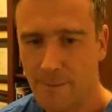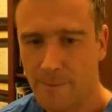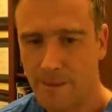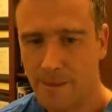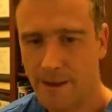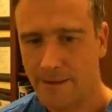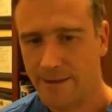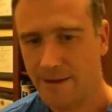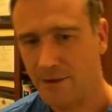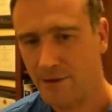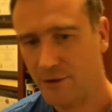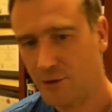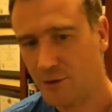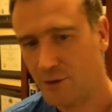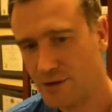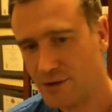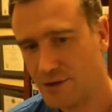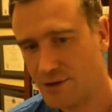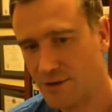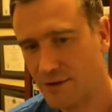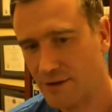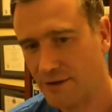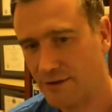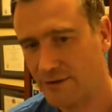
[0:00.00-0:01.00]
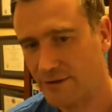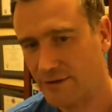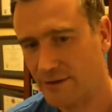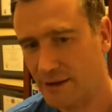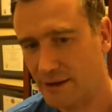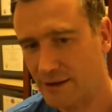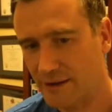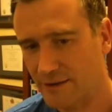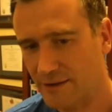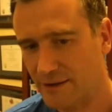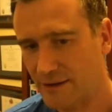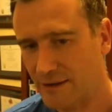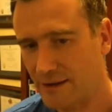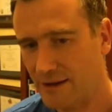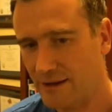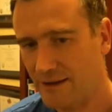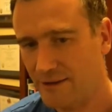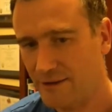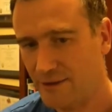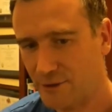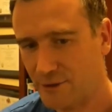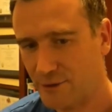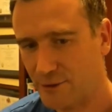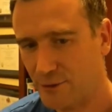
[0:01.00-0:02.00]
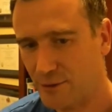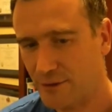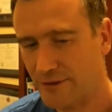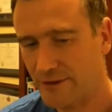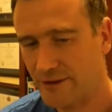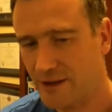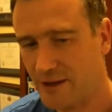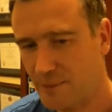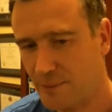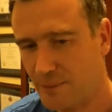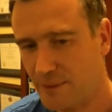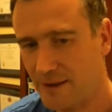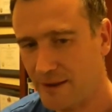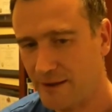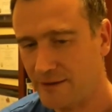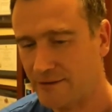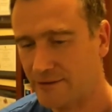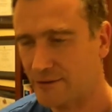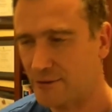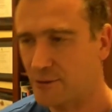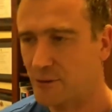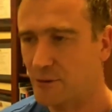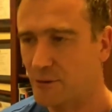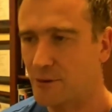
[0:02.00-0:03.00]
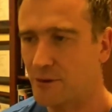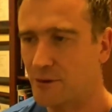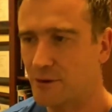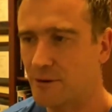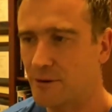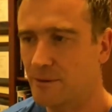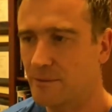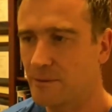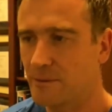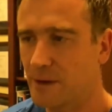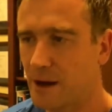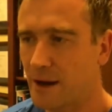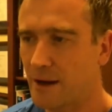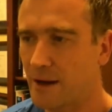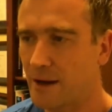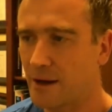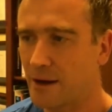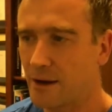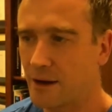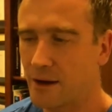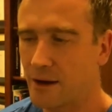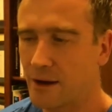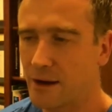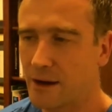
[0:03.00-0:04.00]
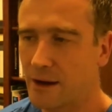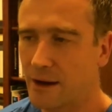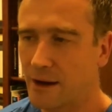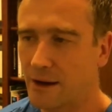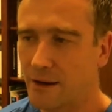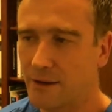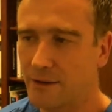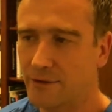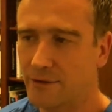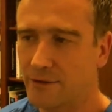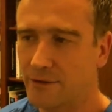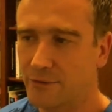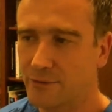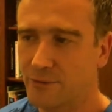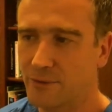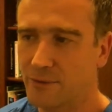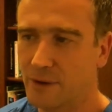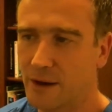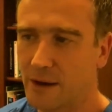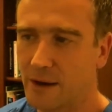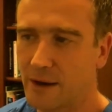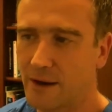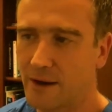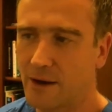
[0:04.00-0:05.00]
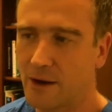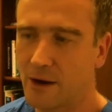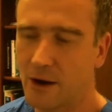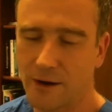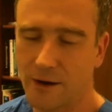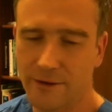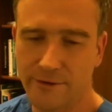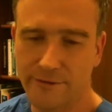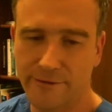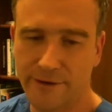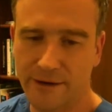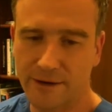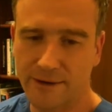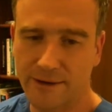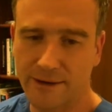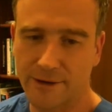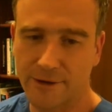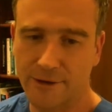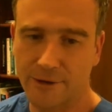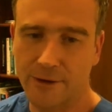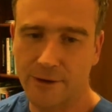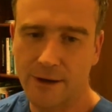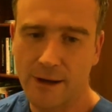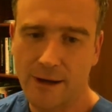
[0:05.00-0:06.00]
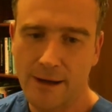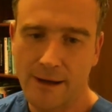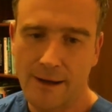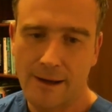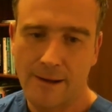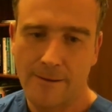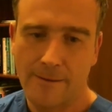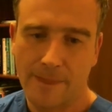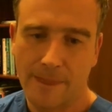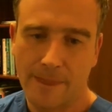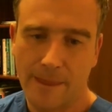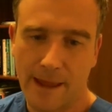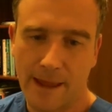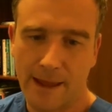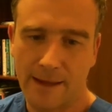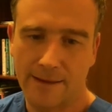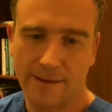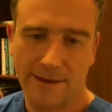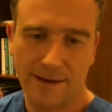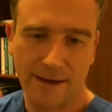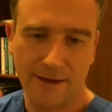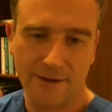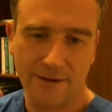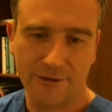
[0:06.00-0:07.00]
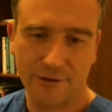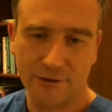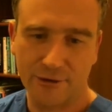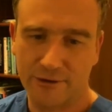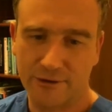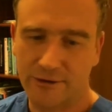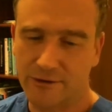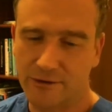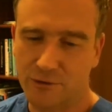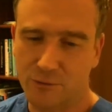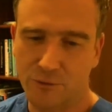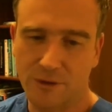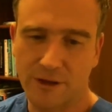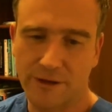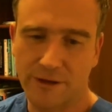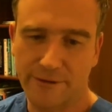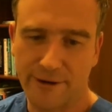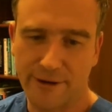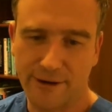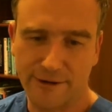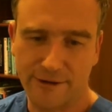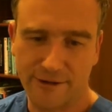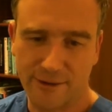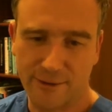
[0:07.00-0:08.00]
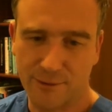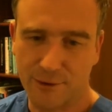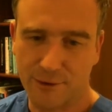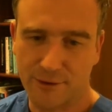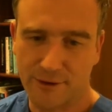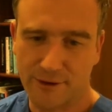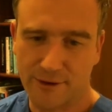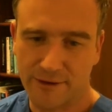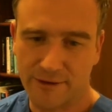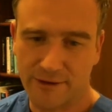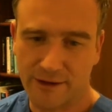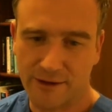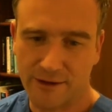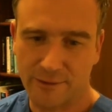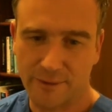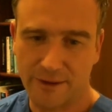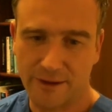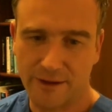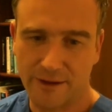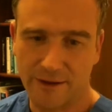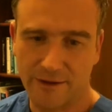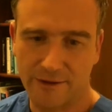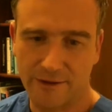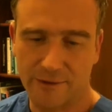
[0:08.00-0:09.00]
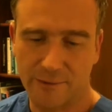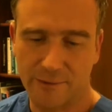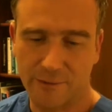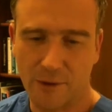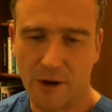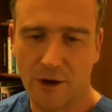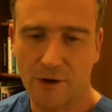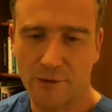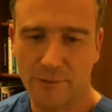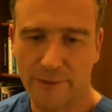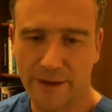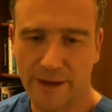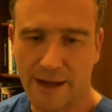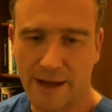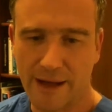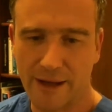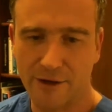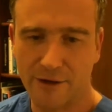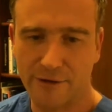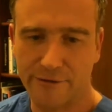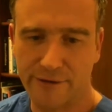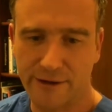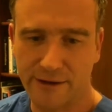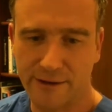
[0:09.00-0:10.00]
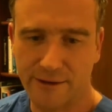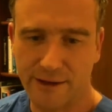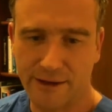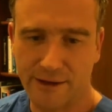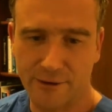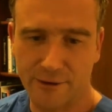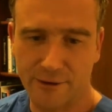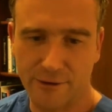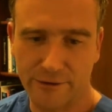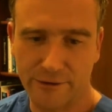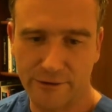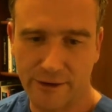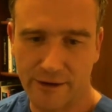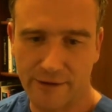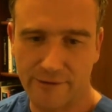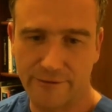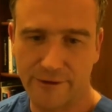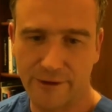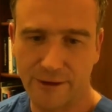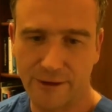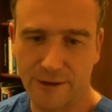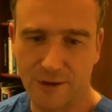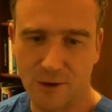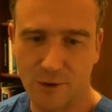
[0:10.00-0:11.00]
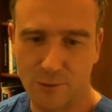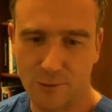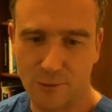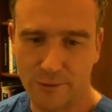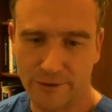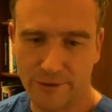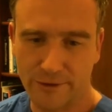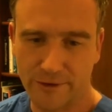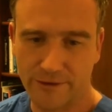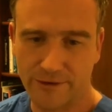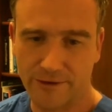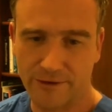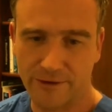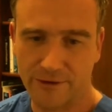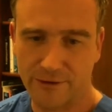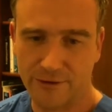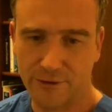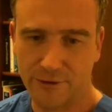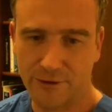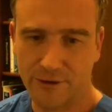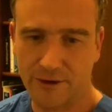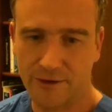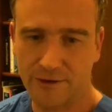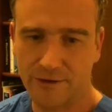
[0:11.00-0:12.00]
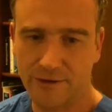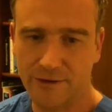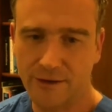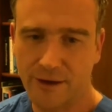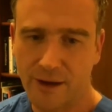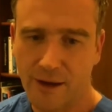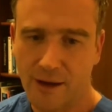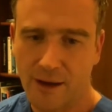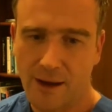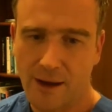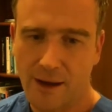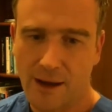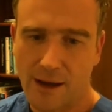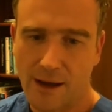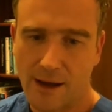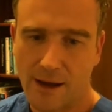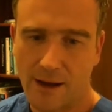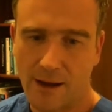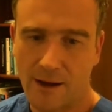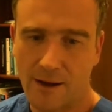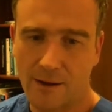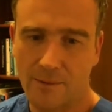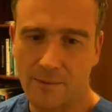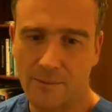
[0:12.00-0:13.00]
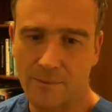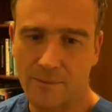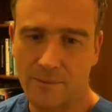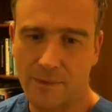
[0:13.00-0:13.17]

And the other question is it easier through a T-piece or on the ventilator? And the answer is it's really very similar these days, because modern mechanical ventilators have very low resistance circuits. And